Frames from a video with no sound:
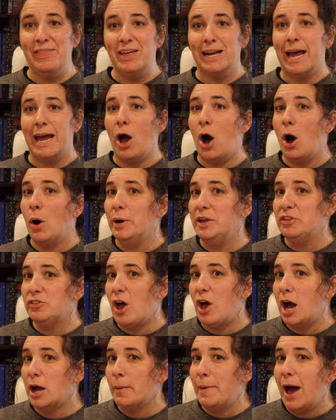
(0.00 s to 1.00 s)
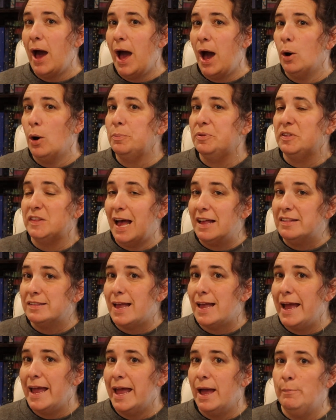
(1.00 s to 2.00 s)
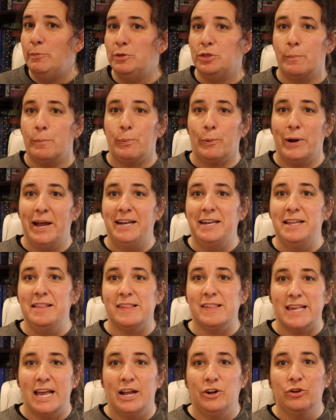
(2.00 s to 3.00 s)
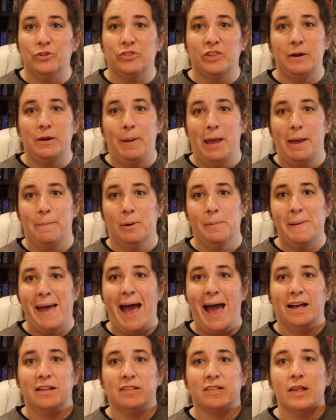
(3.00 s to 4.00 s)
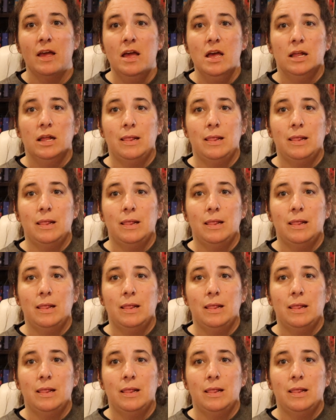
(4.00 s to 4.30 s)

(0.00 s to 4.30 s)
that I always talk about how obsessed I am with the Brandon Sanderson paperbacks.